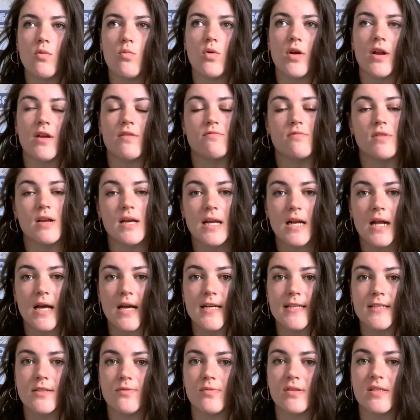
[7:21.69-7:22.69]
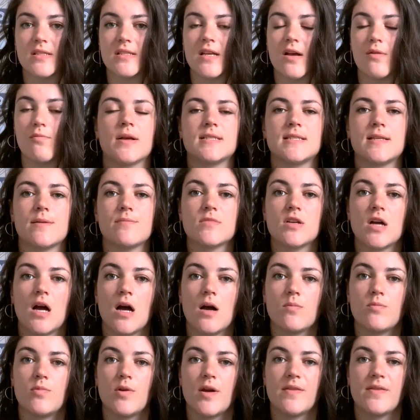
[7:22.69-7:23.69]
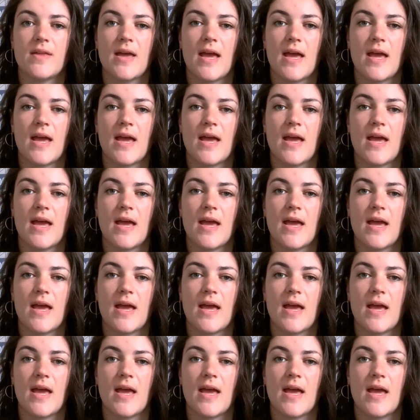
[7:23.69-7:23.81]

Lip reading: what I realized was that a SIM card with